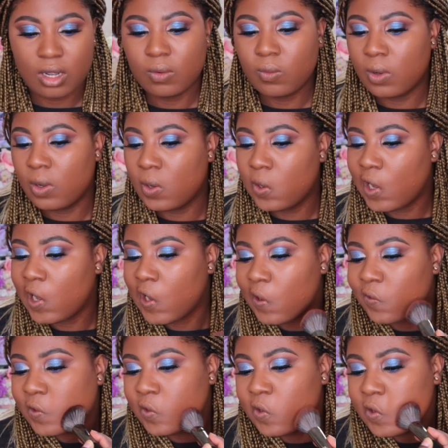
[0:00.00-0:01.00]
Well, I
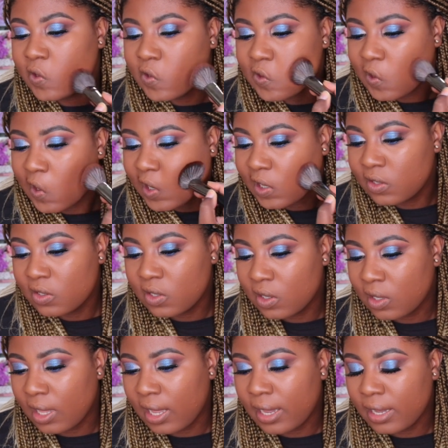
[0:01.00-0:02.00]
have to do this side to
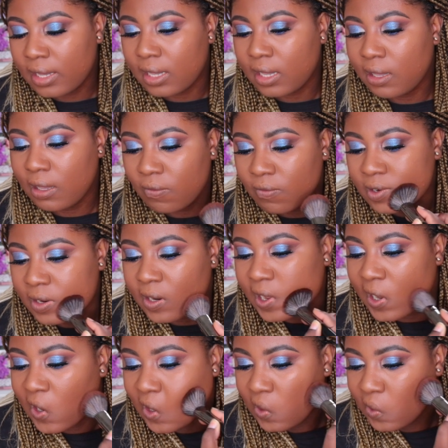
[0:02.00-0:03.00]
like even it
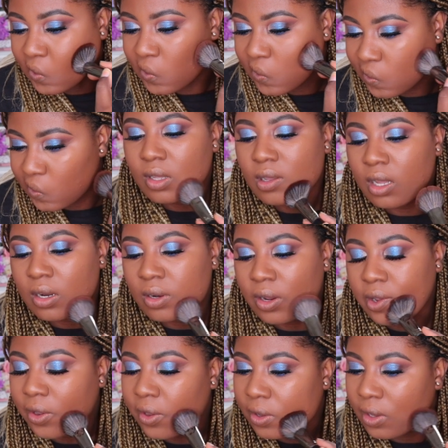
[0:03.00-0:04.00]
out. I don't
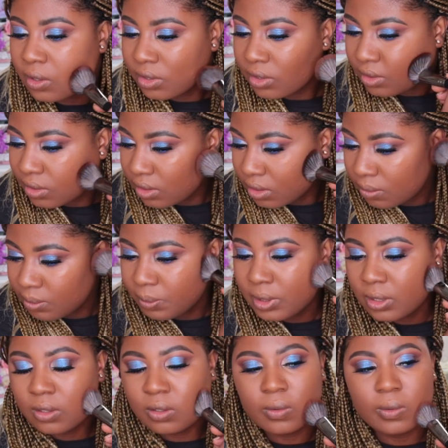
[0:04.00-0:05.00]
know. I'm a
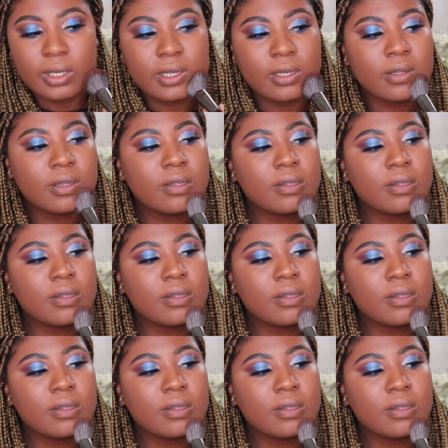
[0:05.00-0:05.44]
bit annoyed.